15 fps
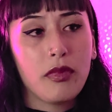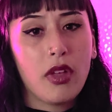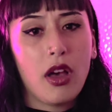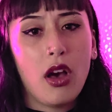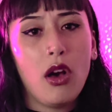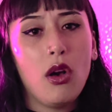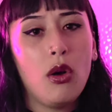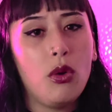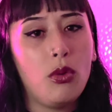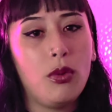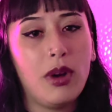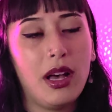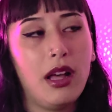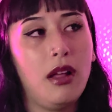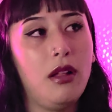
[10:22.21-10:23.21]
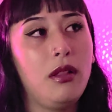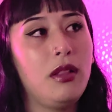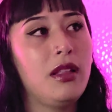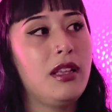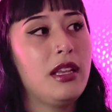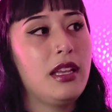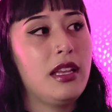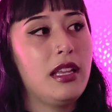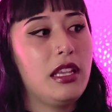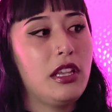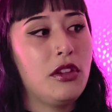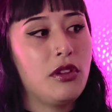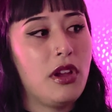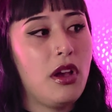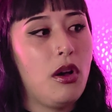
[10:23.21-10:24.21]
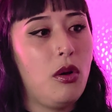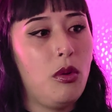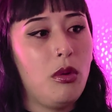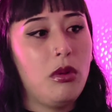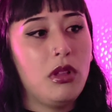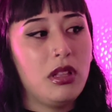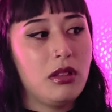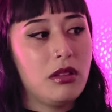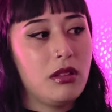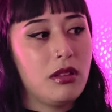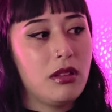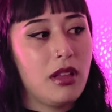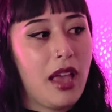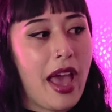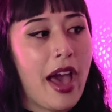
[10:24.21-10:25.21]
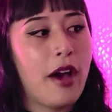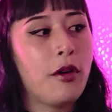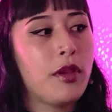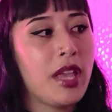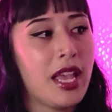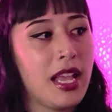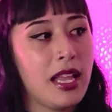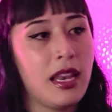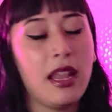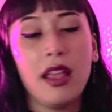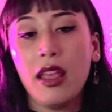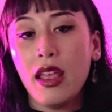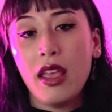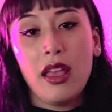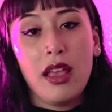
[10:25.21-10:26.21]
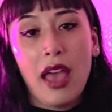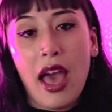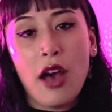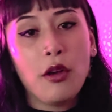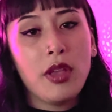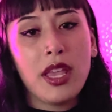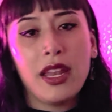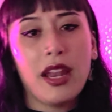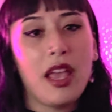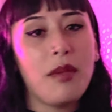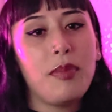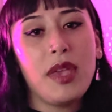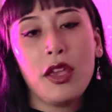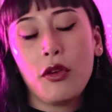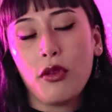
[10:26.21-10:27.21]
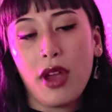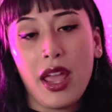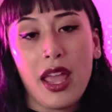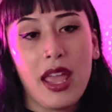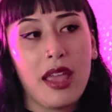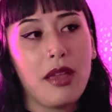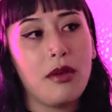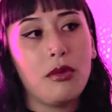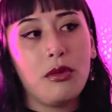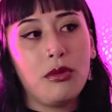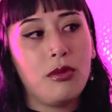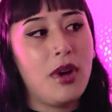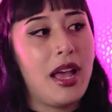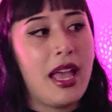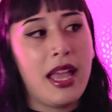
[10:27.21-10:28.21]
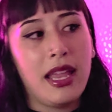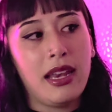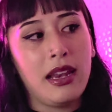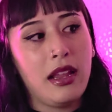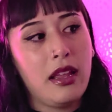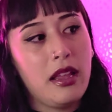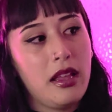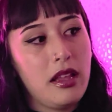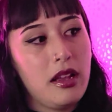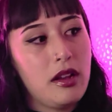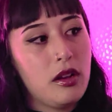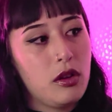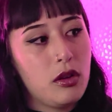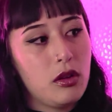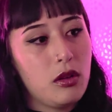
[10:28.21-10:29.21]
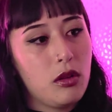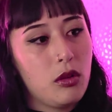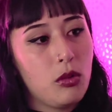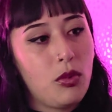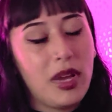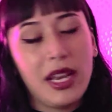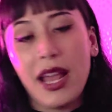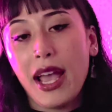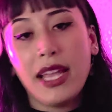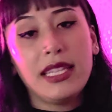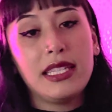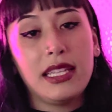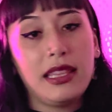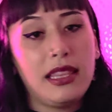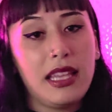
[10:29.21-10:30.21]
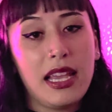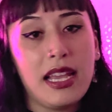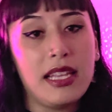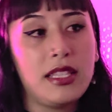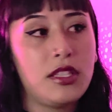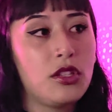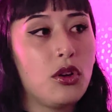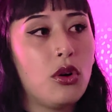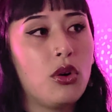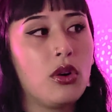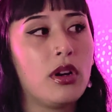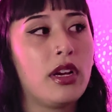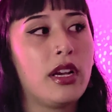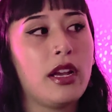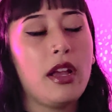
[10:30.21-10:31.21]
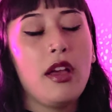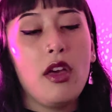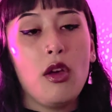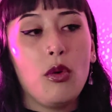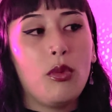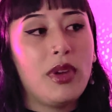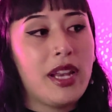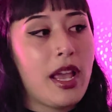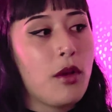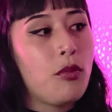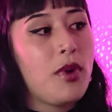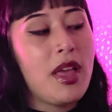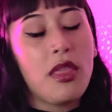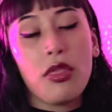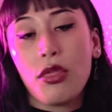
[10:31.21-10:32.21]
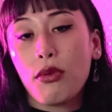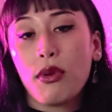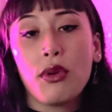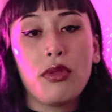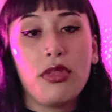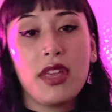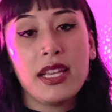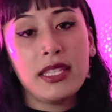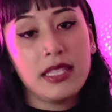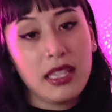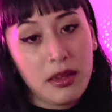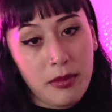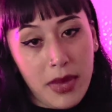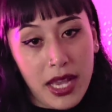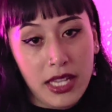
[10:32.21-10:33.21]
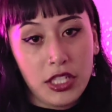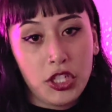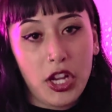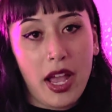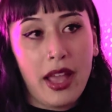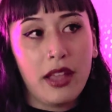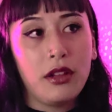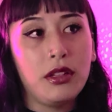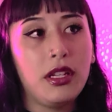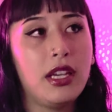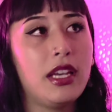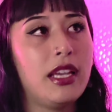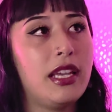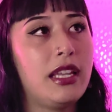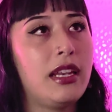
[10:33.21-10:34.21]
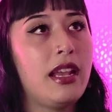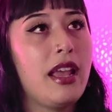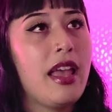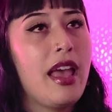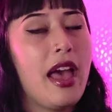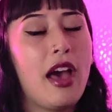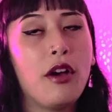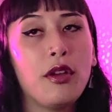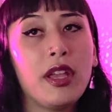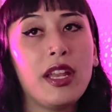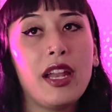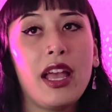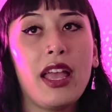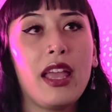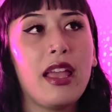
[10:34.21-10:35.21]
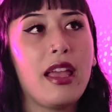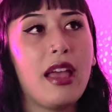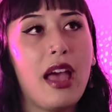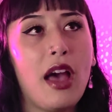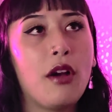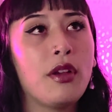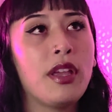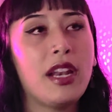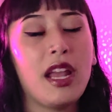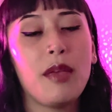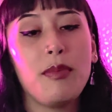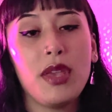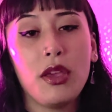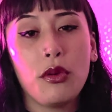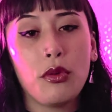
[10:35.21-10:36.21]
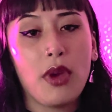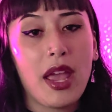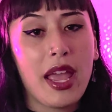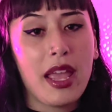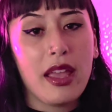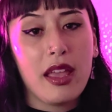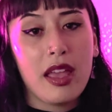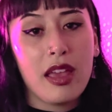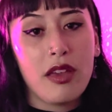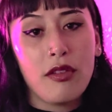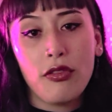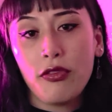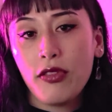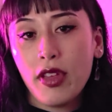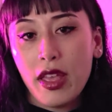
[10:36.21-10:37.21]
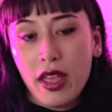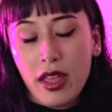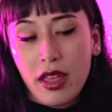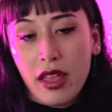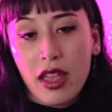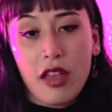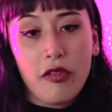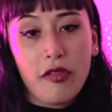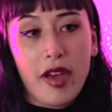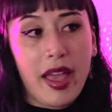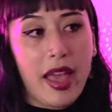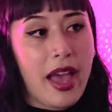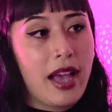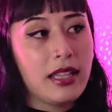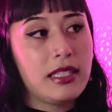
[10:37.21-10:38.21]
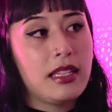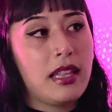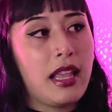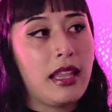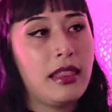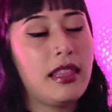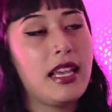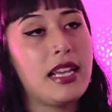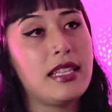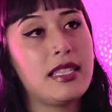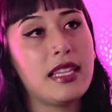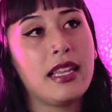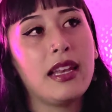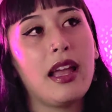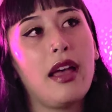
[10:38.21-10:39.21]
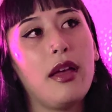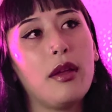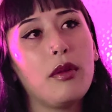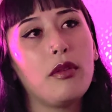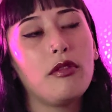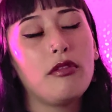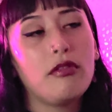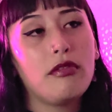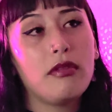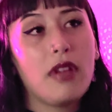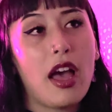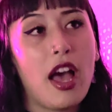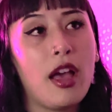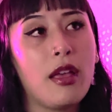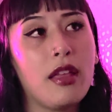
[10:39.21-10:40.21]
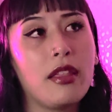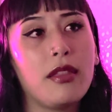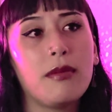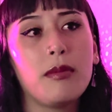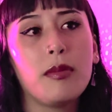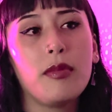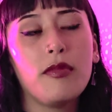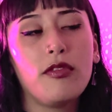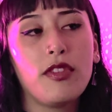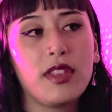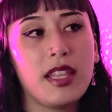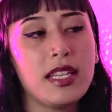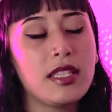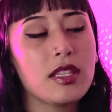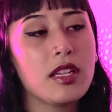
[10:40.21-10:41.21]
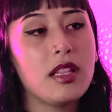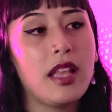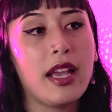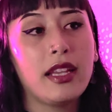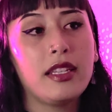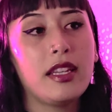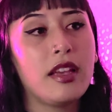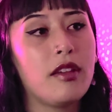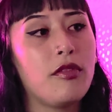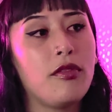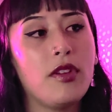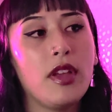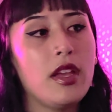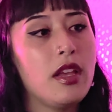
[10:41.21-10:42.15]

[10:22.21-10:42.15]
oh, well, you know, how can I be great when I did this, or when I went through this in my childhood? How can I be great if I acted like this? And I for this collective,